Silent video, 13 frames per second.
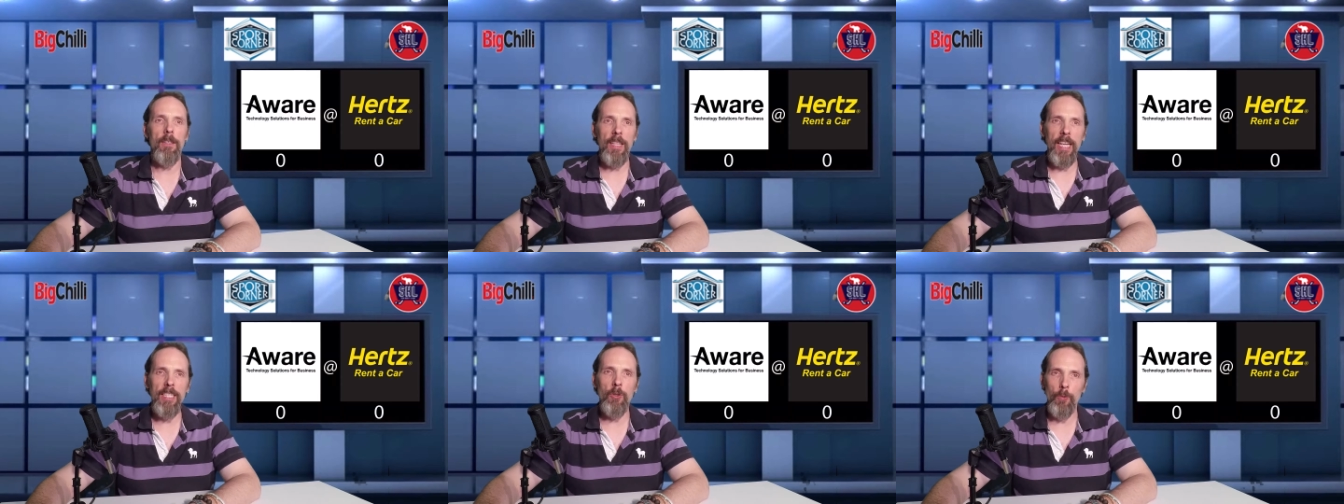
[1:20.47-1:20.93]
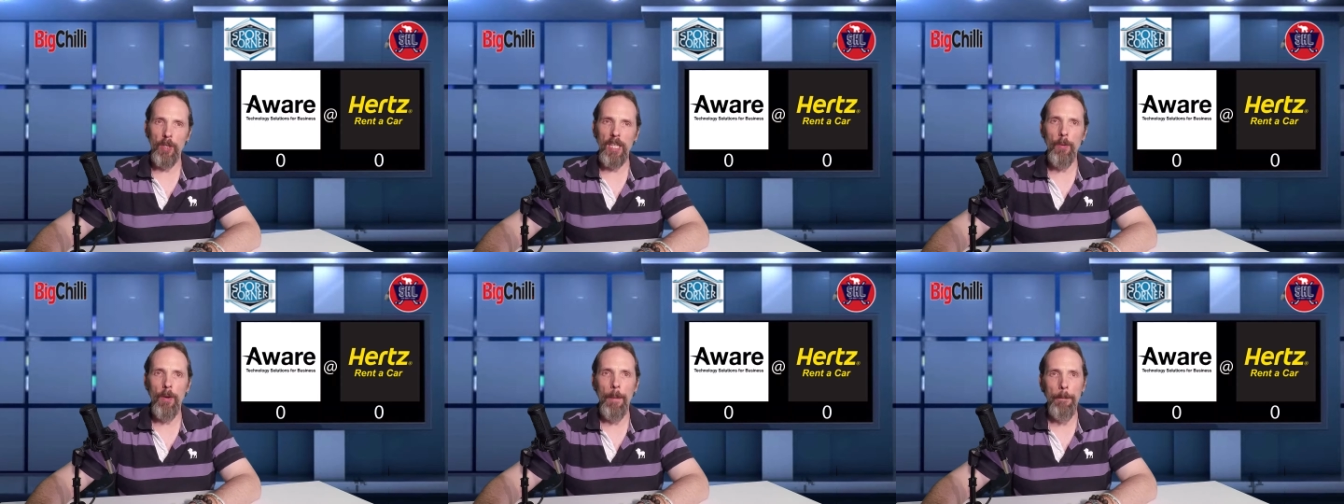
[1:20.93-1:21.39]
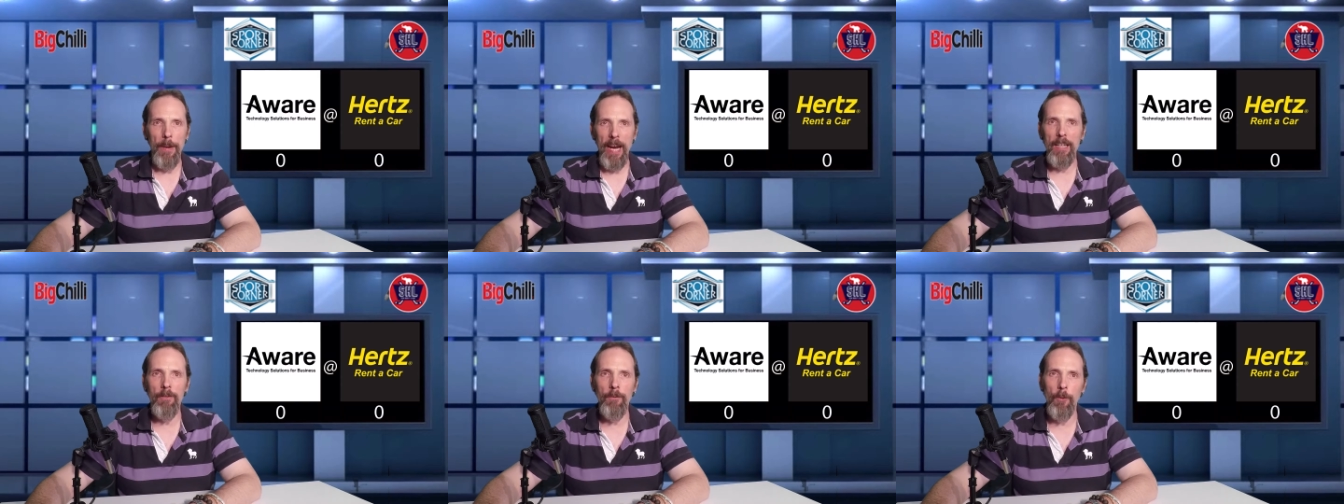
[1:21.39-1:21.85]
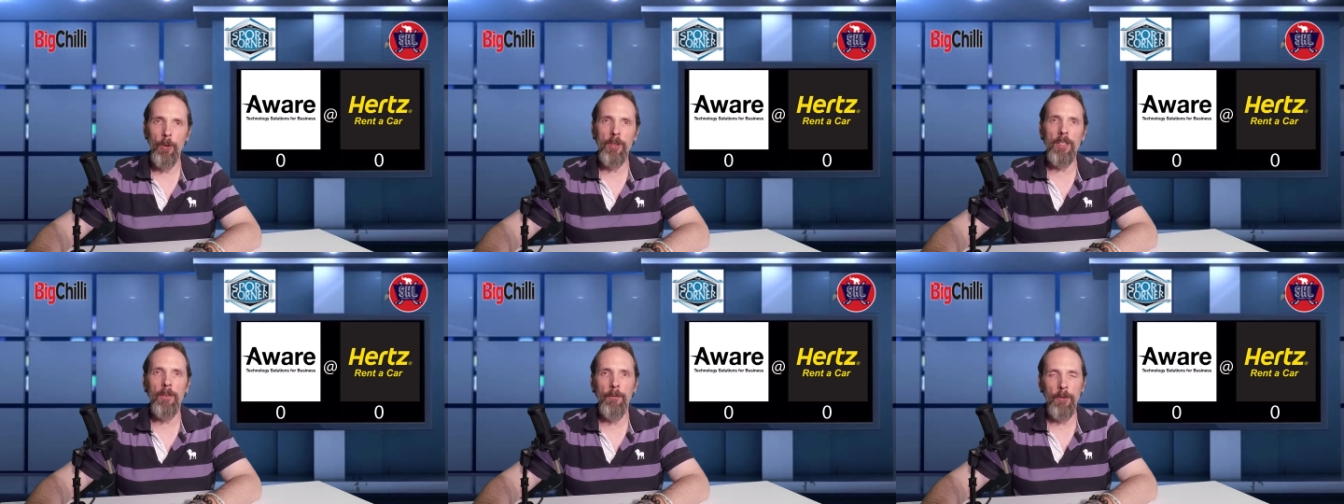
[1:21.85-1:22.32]
Things really went back and
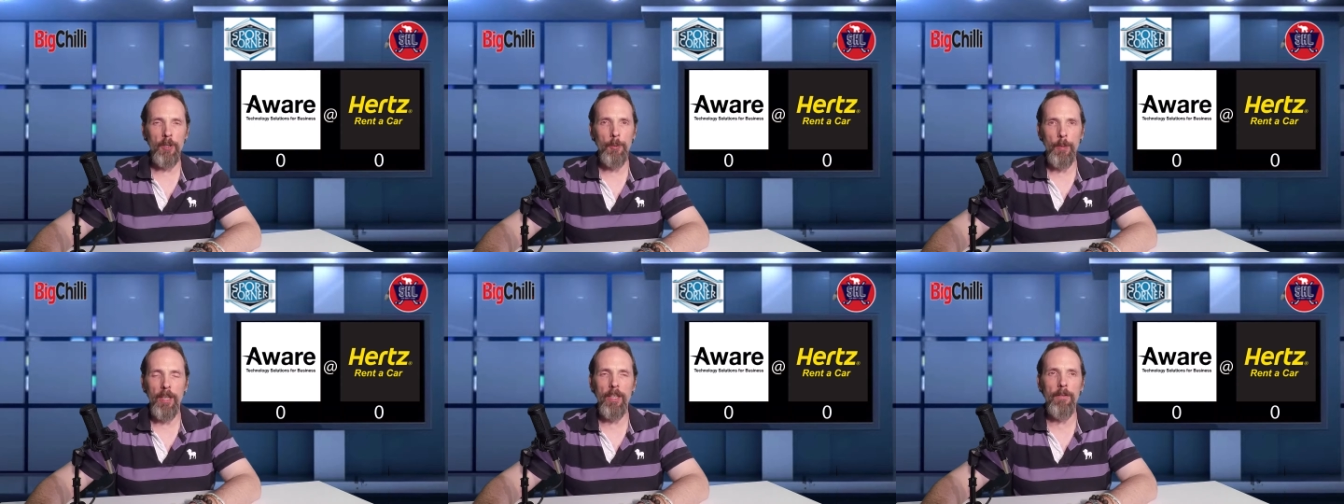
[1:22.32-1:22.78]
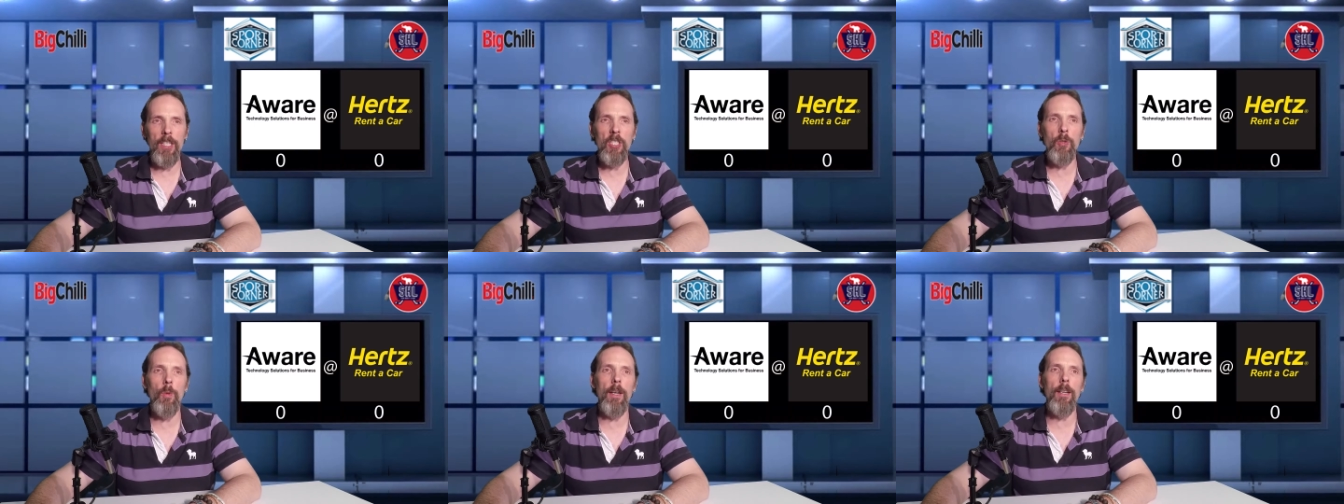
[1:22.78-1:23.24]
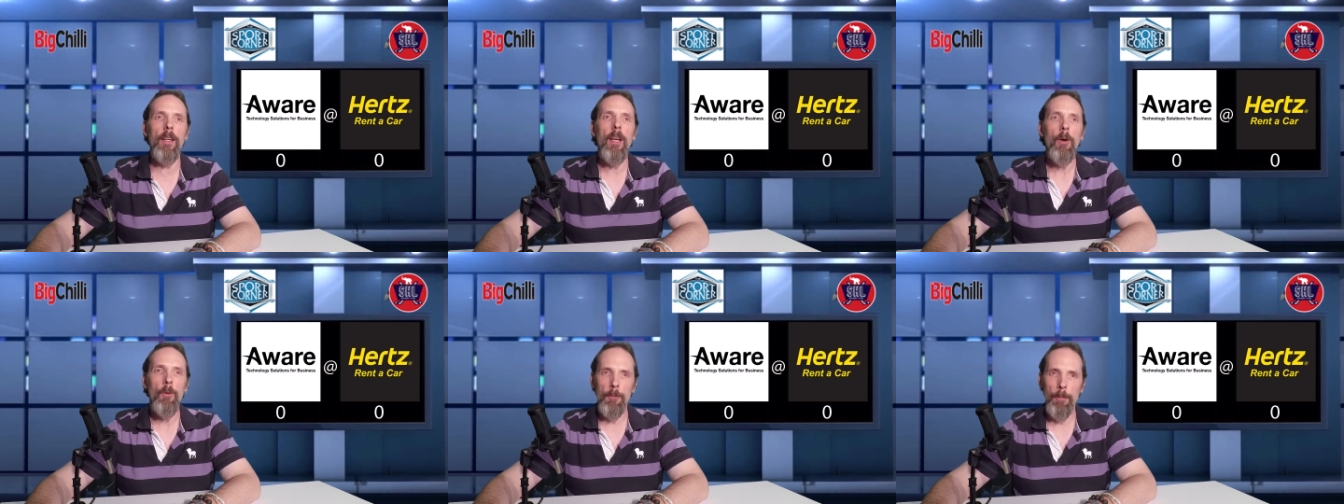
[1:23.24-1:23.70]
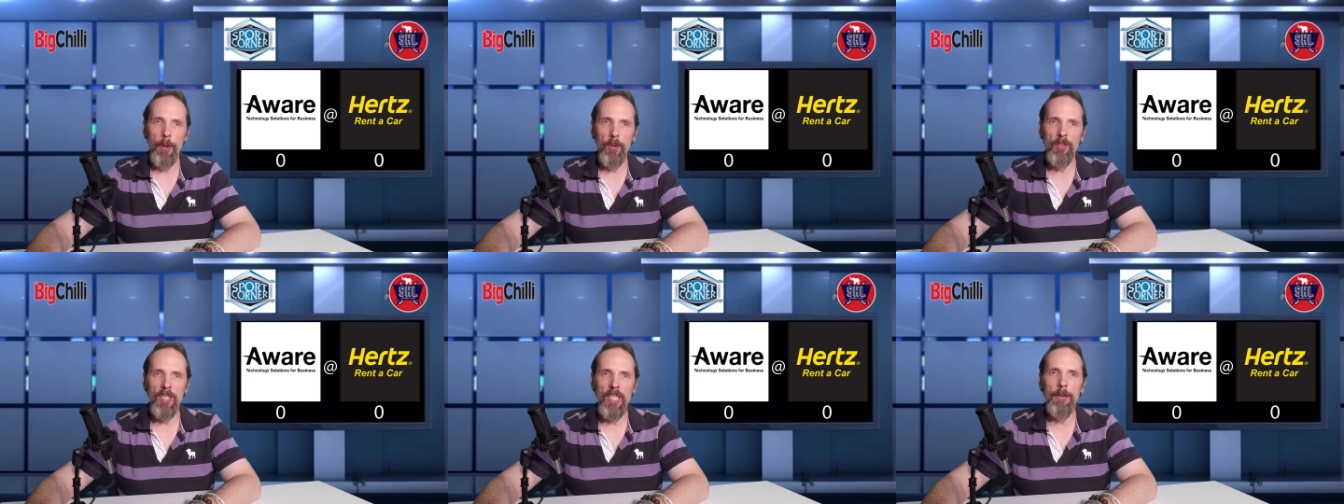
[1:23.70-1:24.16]
forth in the first period of this one, with
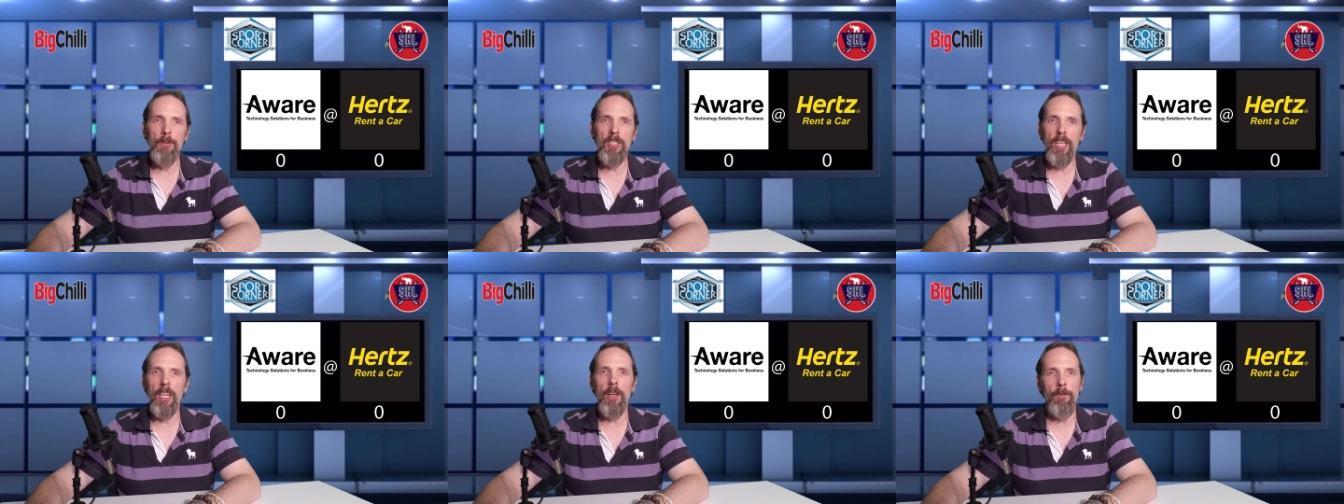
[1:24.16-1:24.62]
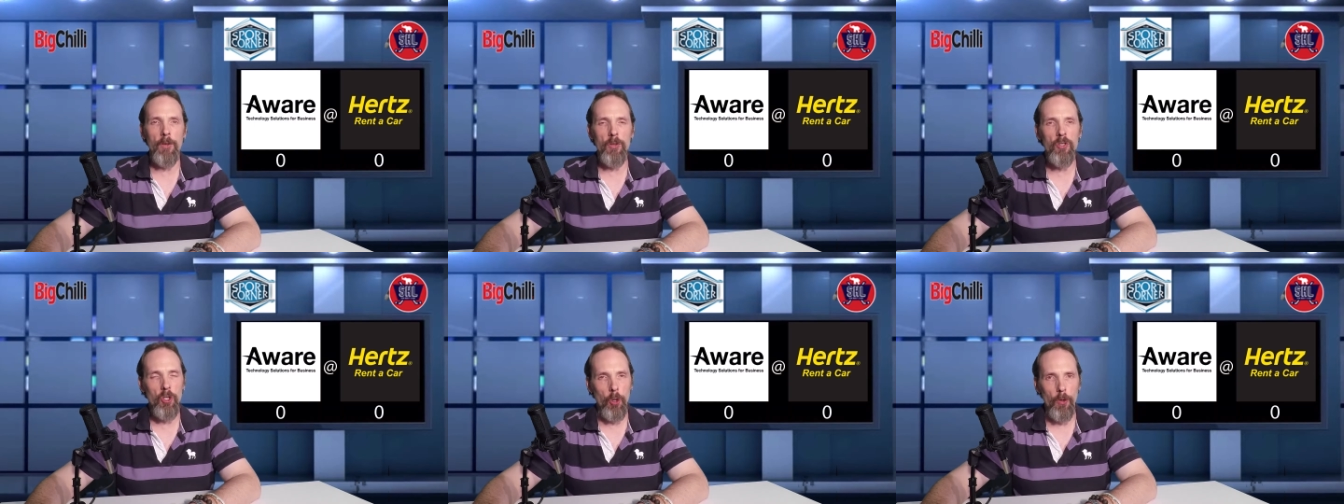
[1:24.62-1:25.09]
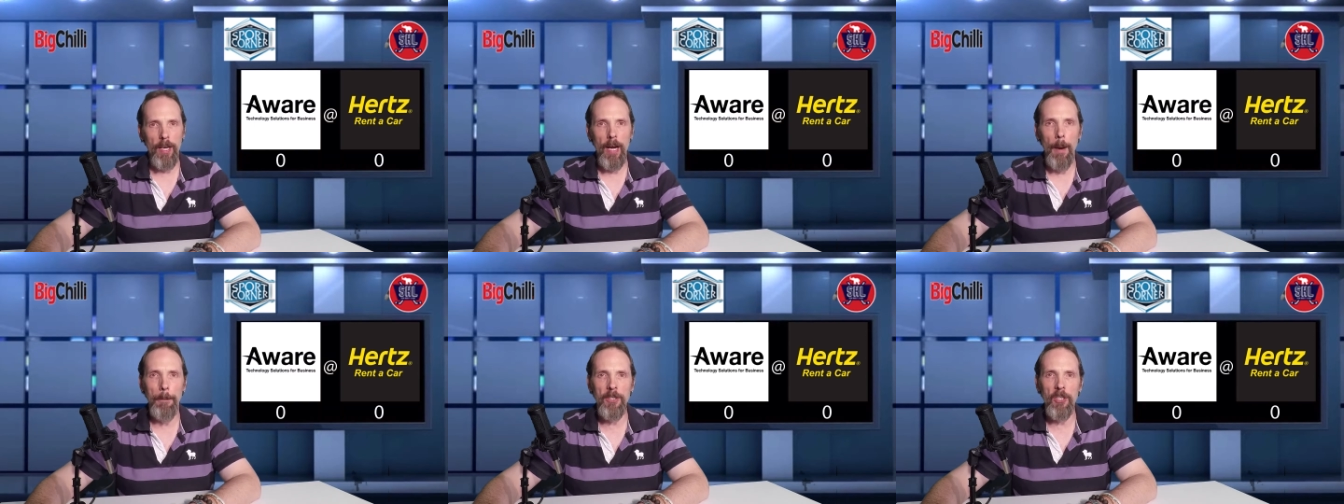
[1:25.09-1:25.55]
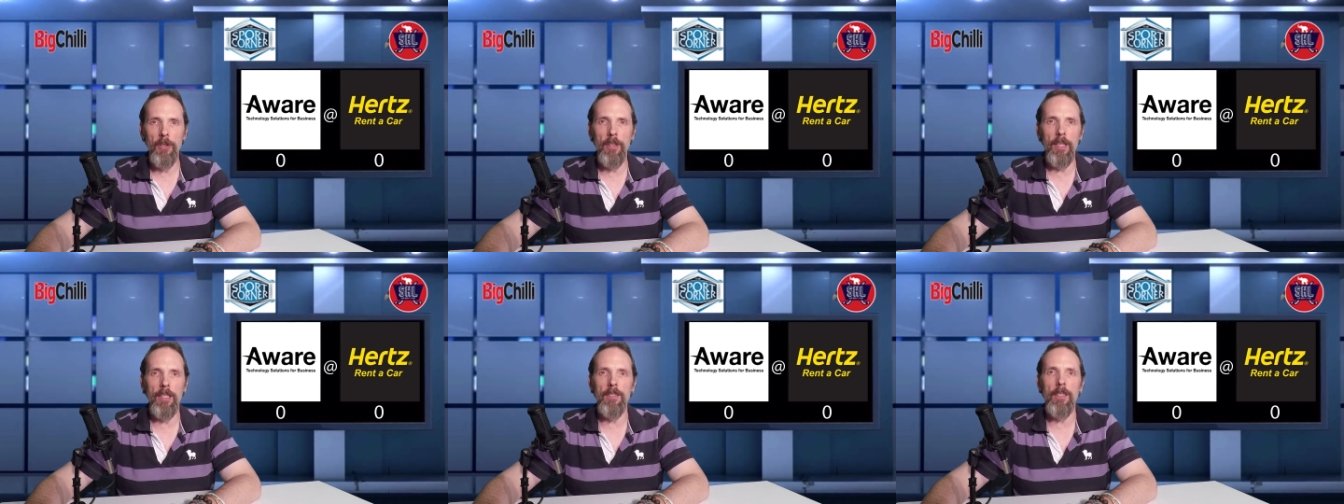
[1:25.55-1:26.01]
both teams getting a few scoring
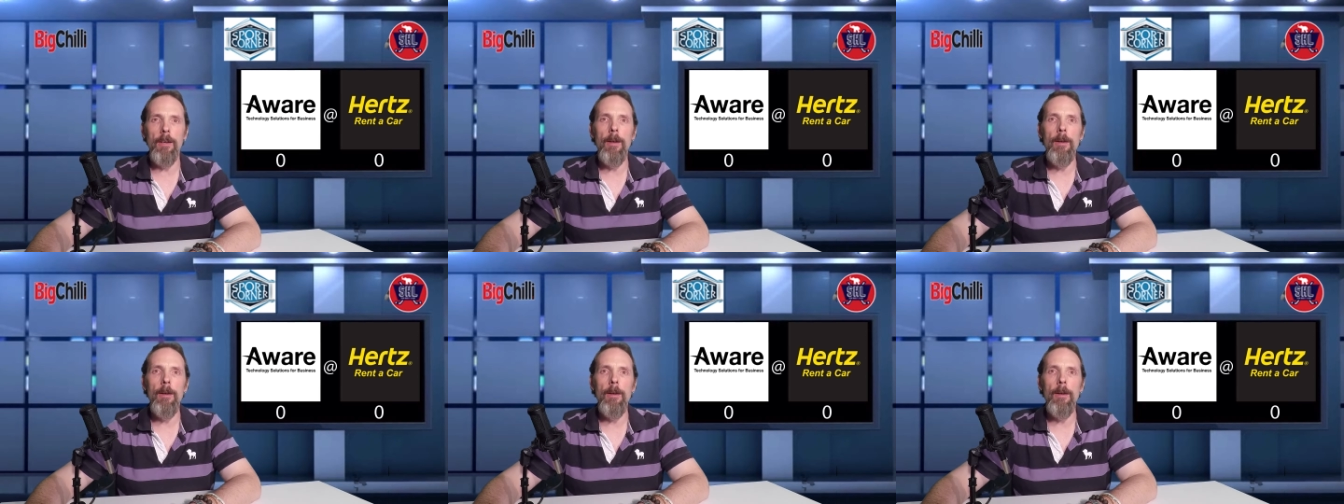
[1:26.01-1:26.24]
opportunities.